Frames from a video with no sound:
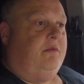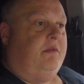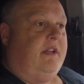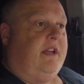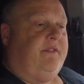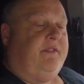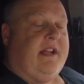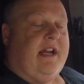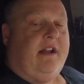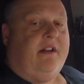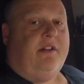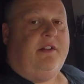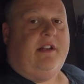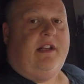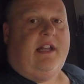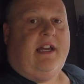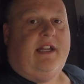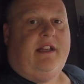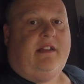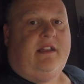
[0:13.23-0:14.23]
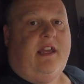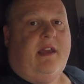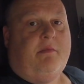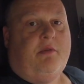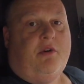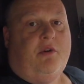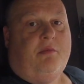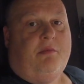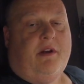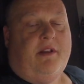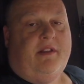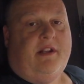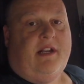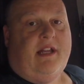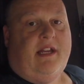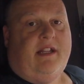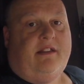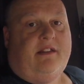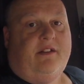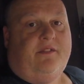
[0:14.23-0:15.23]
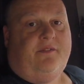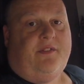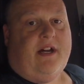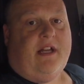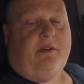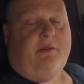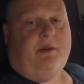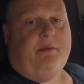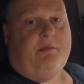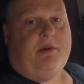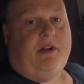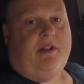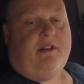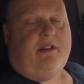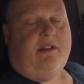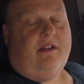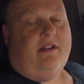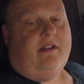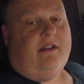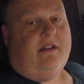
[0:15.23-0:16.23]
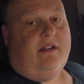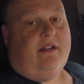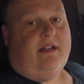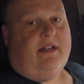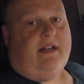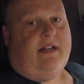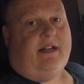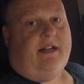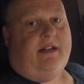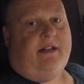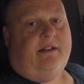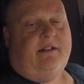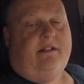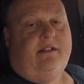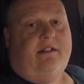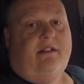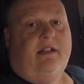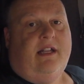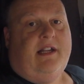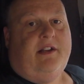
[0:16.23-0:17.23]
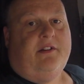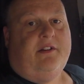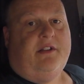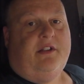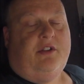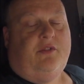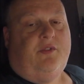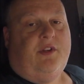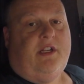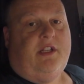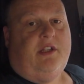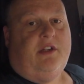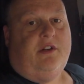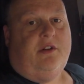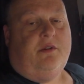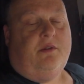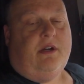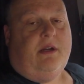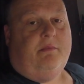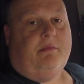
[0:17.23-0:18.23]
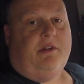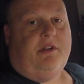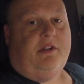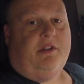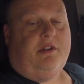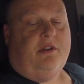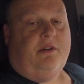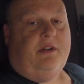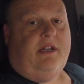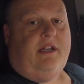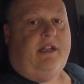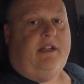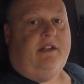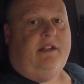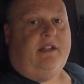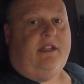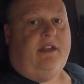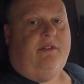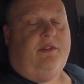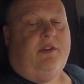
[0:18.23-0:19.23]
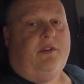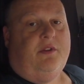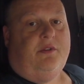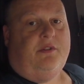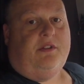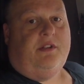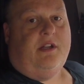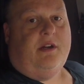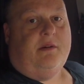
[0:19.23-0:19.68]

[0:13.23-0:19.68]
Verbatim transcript: Left out on the 9th, came home on the 9th of the following month. Uh, later in this video, I'm going to go ahead and give you those